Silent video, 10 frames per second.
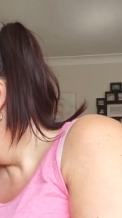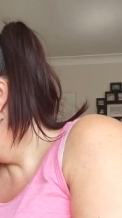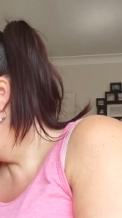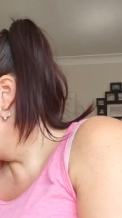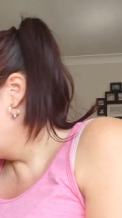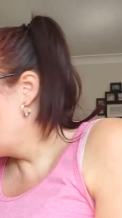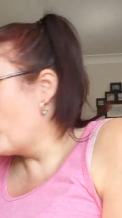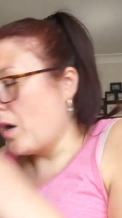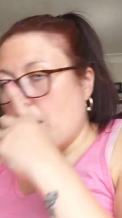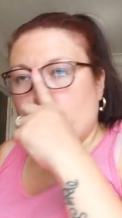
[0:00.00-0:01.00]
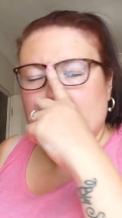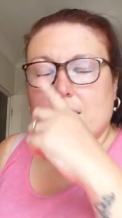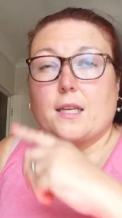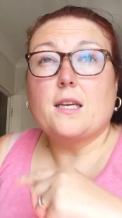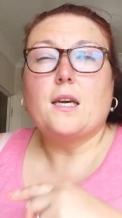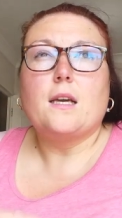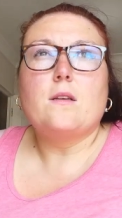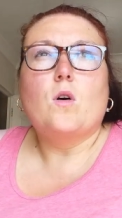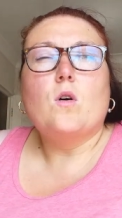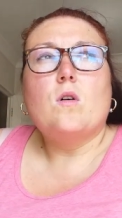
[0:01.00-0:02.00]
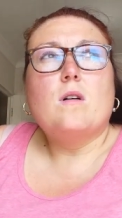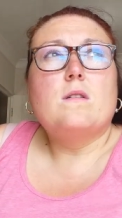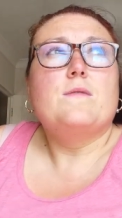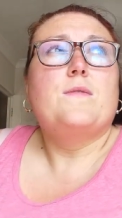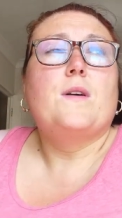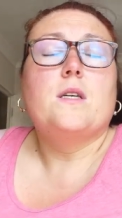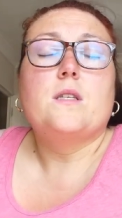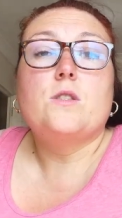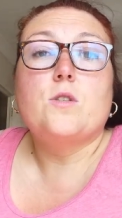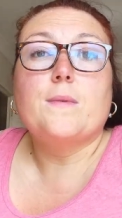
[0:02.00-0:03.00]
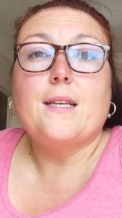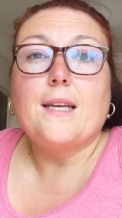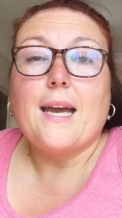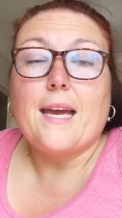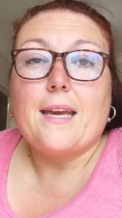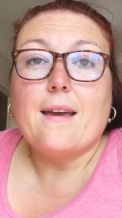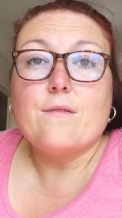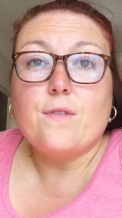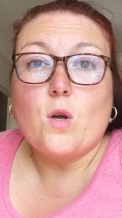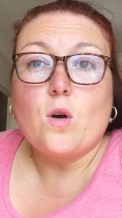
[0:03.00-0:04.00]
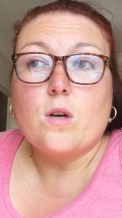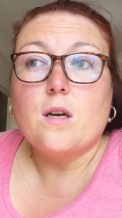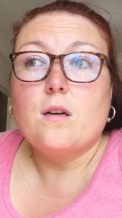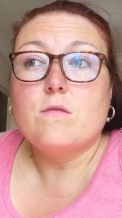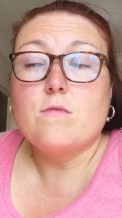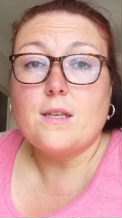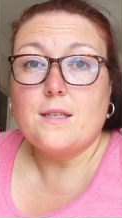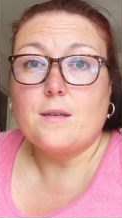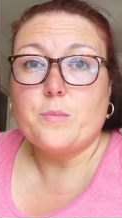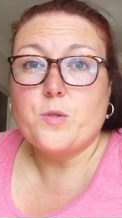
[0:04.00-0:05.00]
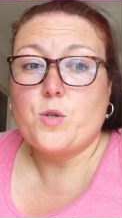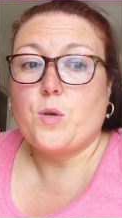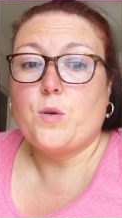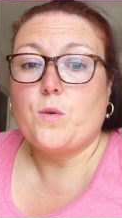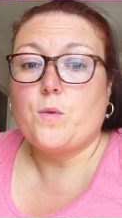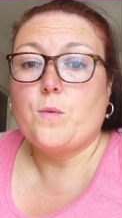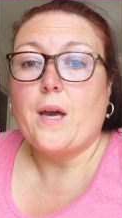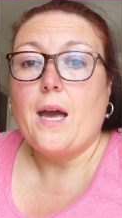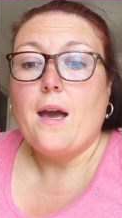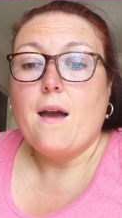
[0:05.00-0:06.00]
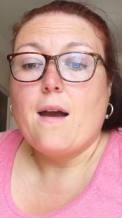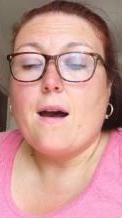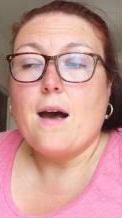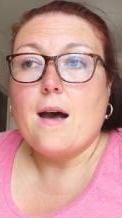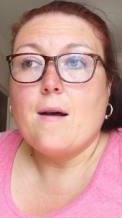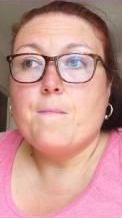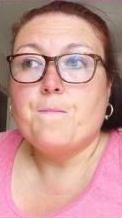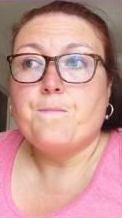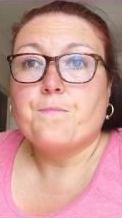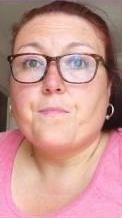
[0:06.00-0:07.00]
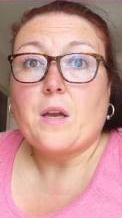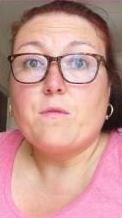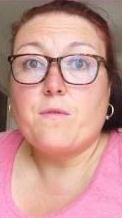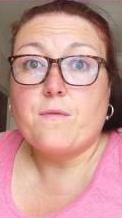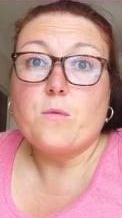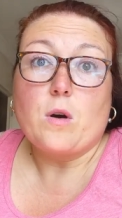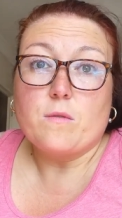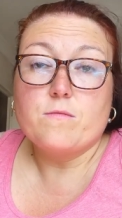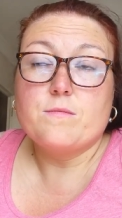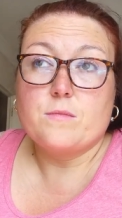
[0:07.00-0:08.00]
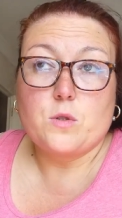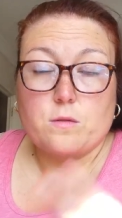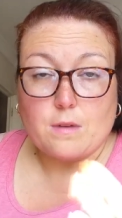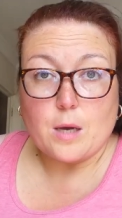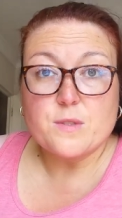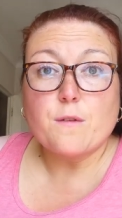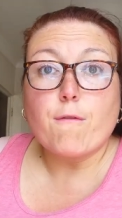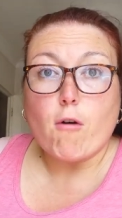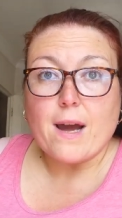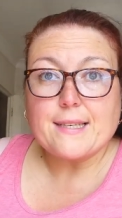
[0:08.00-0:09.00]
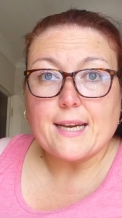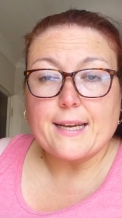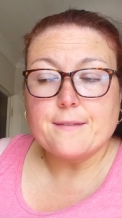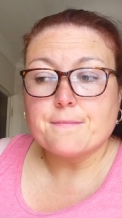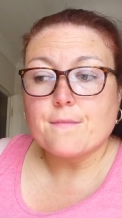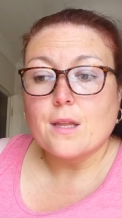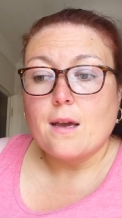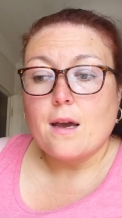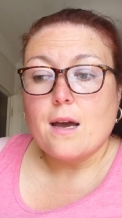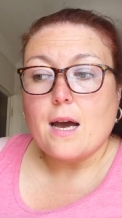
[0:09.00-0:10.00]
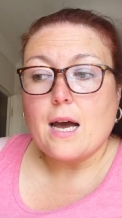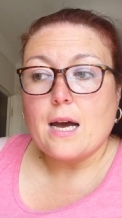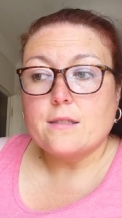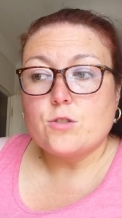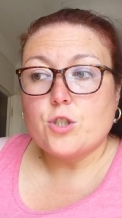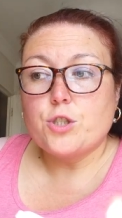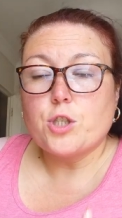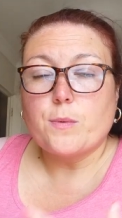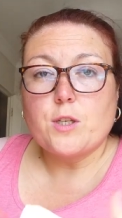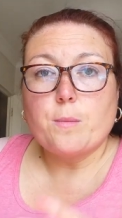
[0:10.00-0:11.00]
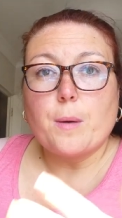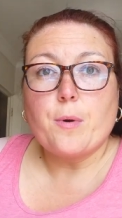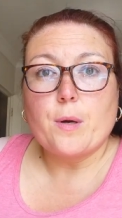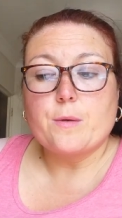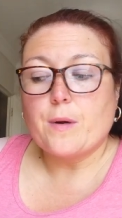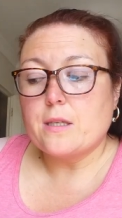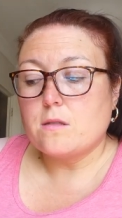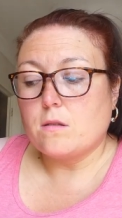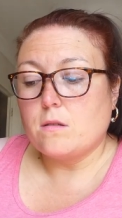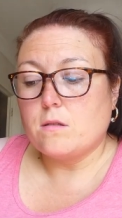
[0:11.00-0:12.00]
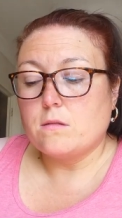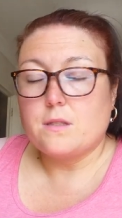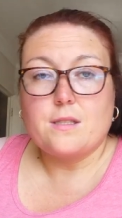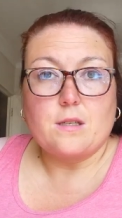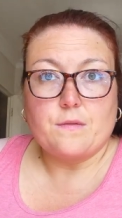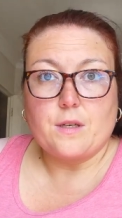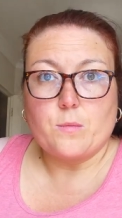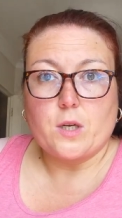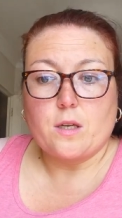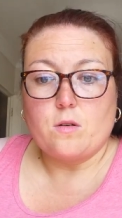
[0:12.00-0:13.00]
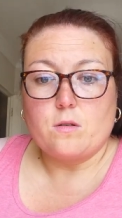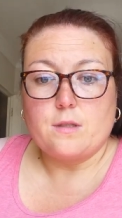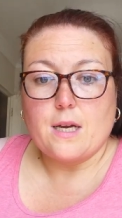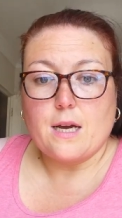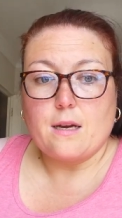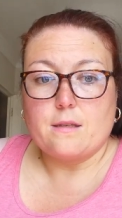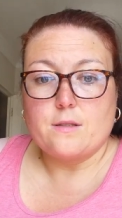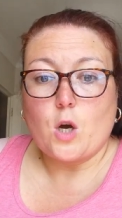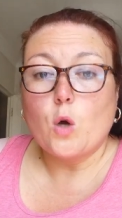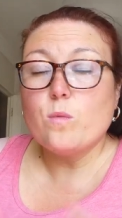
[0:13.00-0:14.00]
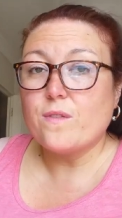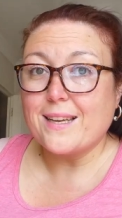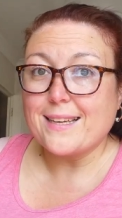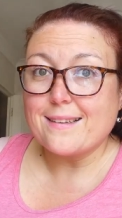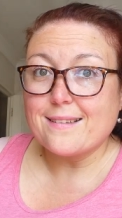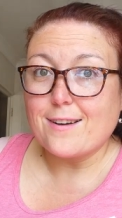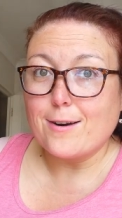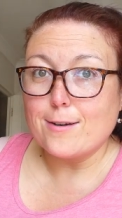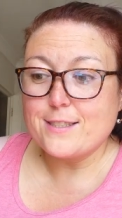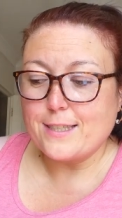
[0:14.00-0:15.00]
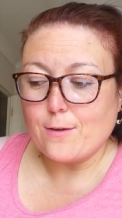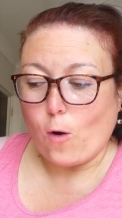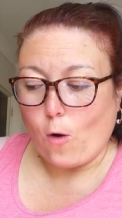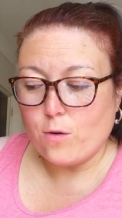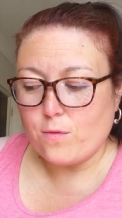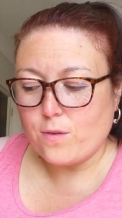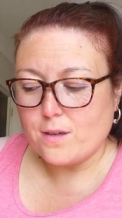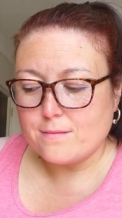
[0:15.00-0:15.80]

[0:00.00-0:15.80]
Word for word: So I was thinking of doing a vlog running up to um, well, up to Friday and just showing you my progress on the stuff that I'm working on and hopefully casting off.